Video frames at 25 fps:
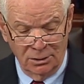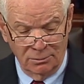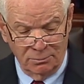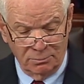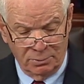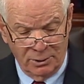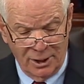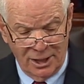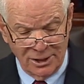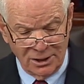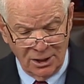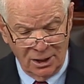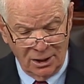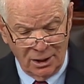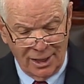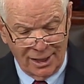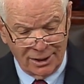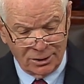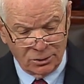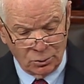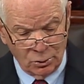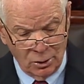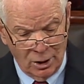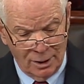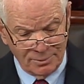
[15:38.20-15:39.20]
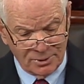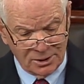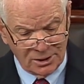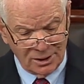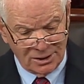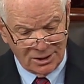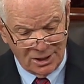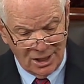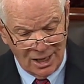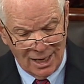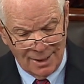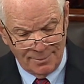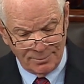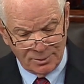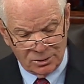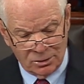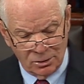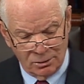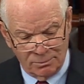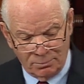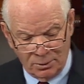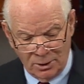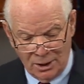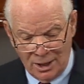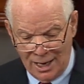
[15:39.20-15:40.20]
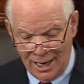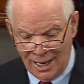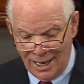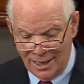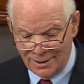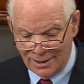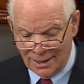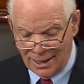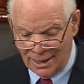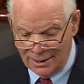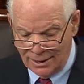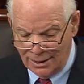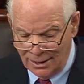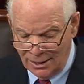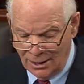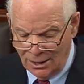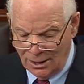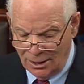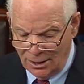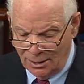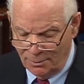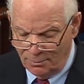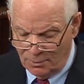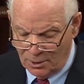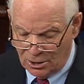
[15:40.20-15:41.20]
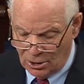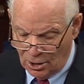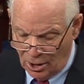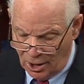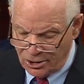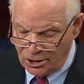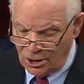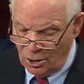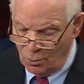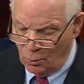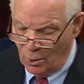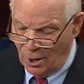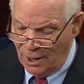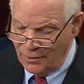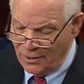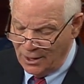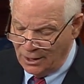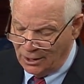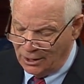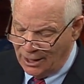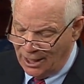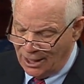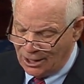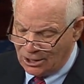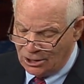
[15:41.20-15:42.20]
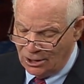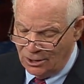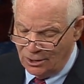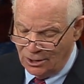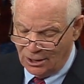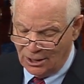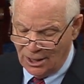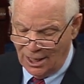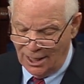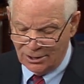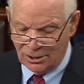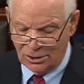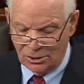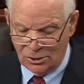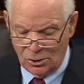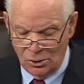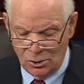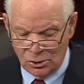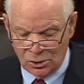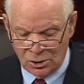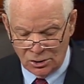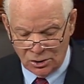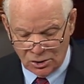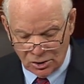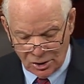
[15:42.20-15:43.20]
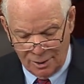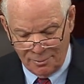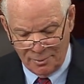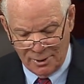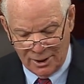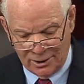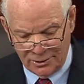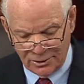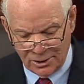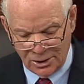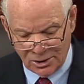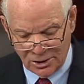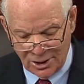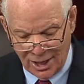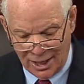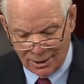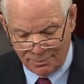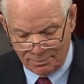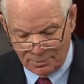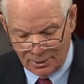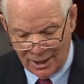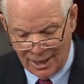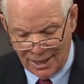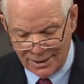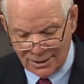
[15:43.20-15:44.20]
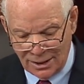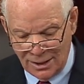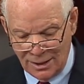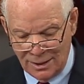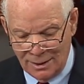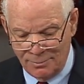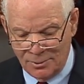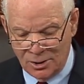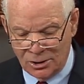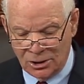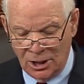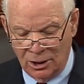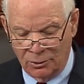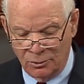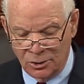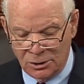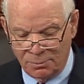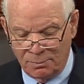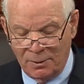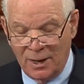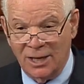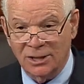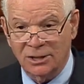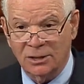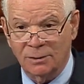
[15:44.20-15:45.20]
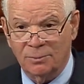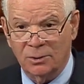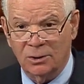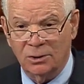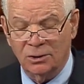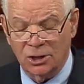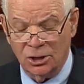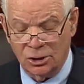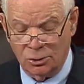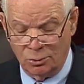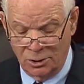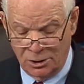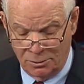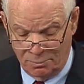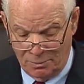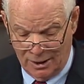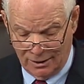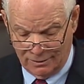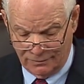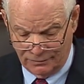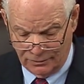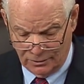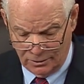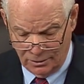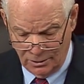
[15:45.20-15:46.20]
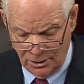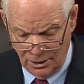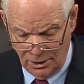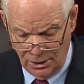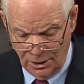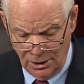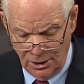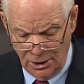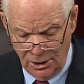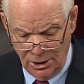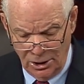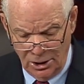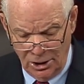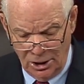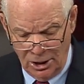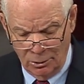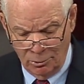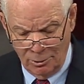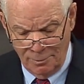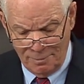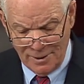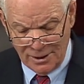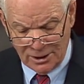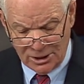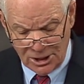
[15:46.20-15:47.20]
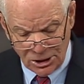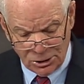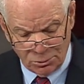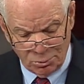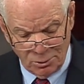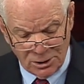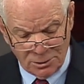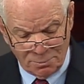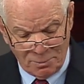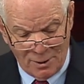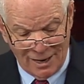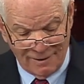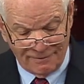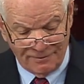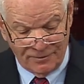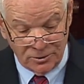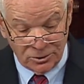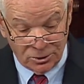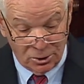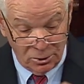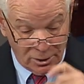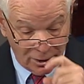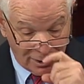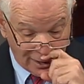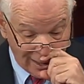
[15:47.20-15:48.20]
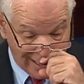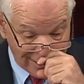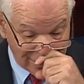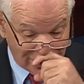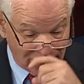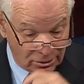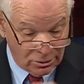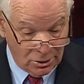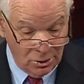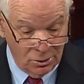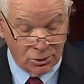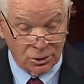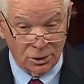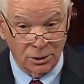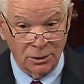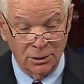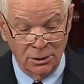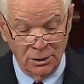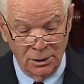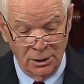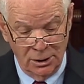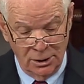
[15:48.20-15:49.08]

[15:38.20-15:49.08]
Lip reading: President-elect Trump's attempt to imply that because he won the election, the Constitution somehow does not apply to him is irresponsible and disrespectful. It would be disrespectful to the Constitution.